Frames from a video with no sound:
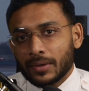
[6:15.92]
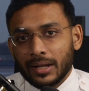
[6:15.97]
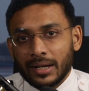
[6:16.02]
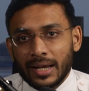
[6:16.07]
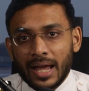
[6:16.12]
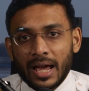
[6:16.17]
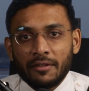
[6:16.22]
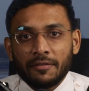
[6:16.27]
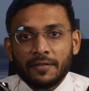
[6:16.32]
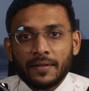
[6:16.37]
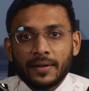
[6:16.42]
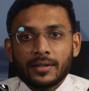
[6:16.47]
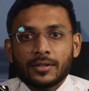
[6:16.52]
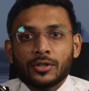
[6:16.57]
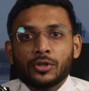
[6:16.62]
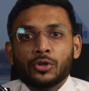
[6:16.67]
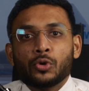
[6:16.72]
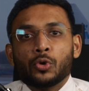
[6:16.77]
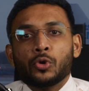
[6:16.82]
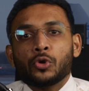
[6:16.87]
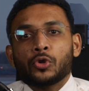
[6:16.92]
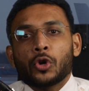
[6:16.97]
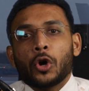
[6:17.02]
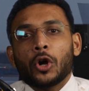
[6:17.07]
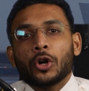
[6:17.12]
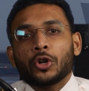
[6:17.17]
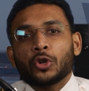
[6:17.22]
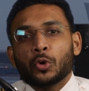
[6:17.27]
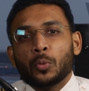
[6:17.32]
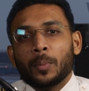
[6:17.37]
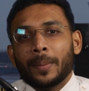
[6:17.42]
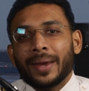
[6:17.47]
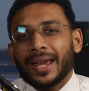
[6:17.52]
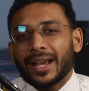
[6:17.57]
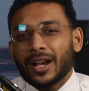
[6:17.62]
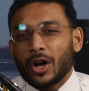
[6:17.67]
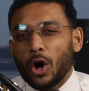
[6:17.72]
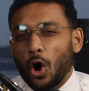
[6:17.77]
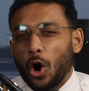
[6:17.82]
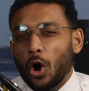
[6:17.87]
Life is too short to
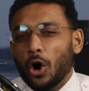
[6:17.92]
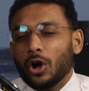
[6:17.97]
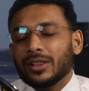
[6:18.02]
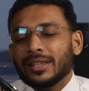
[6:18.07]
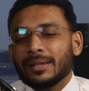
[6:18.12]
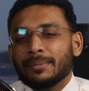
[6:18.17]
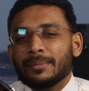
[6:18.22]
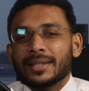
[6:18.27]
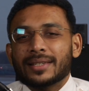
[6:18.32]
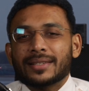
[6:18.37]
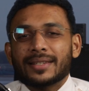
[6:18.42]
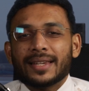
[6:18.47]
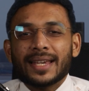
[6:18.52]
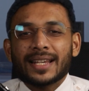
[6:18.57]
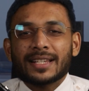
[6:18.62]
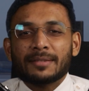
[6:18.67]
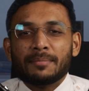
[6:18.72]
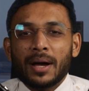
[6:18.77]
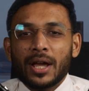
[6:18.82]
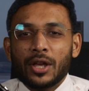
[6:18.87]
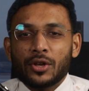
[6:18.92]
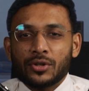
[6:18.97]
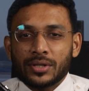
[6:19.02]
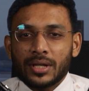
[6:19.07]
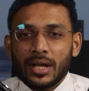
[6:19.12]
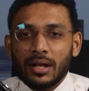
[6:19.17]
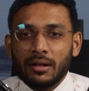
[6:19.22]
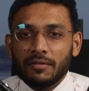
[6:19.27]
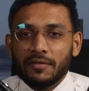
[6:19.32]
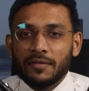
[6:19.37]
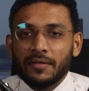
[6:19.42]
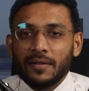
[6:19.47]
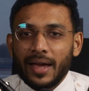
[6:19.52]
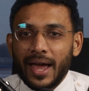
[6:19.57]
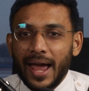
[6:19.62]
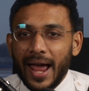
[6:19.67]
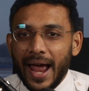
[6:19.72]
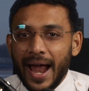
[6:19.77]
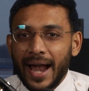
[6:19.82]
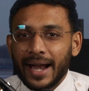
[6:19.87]
make all the mistakes by yourself.
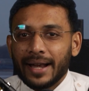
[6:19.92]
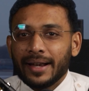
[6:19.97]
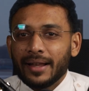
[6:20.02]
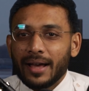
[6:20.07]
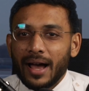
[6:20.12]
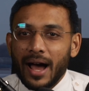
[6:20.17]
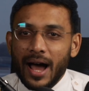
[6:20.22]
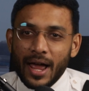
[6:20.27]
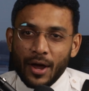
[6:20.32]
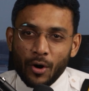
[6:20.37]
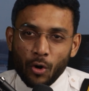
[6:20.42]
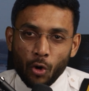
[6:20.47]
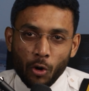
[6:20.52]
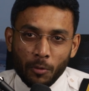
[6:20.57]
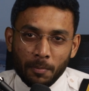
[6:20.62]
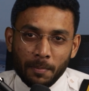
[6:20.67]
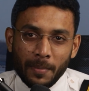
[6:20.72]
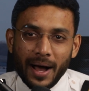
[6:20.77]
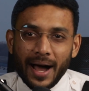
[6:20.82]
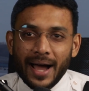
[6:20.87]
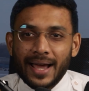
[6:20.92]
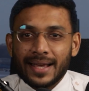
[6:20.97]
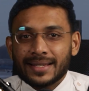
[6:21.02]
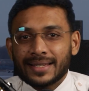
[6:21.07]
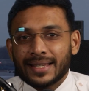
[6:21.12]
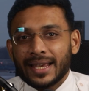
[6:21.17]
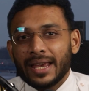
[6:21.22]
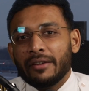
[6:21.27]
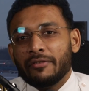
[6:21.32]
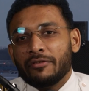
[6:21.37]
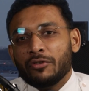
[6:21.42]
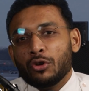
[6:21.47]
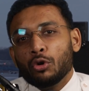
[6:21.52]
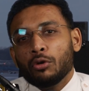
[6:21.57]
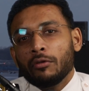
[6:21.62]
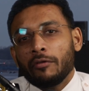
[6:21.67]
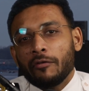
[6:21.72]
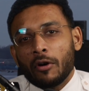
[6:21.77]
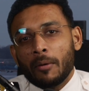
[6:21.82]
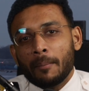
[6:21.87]
And I hope I saved
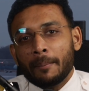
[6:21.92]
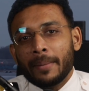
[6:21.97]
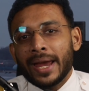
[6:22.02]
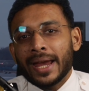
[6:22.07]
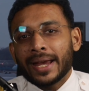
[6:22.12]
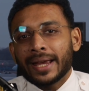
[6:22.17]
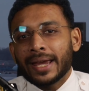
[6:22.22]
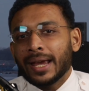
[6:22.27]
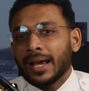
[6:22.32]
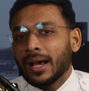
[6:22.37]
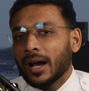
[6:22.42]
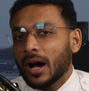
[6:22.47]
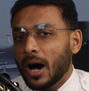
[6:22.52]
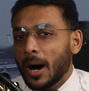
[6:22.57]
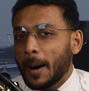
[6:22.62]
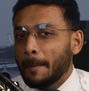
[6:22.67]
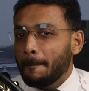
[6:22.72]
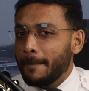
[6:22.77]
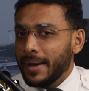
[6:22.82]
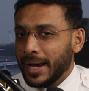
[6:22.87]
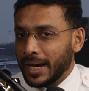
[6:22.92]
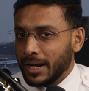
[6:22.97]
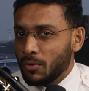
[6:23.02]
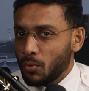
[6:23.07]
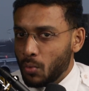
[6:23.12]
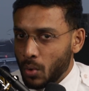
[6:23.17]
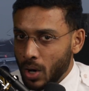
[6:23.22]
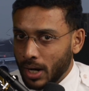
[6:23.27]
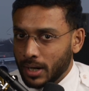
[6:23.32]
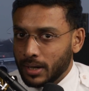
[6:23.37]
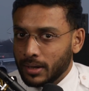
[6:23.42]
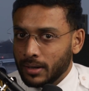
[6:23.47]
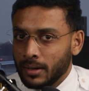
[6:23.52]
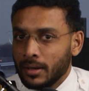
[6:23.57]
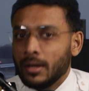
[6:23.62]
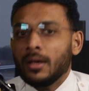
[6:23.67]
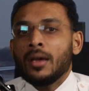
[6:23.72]
you from making a big one.